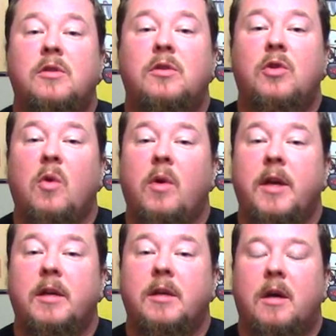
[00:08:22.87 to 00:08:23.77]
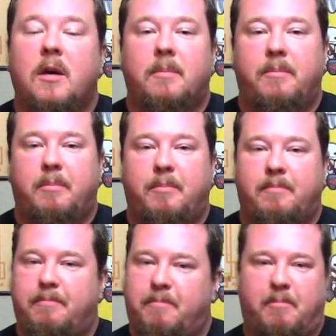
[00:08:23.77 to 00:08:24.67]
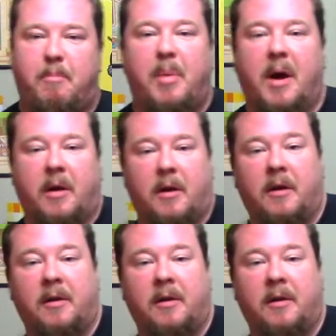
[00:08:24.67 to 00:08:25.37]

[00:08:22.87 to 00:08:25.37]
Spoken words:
Join it. Oh, bugger.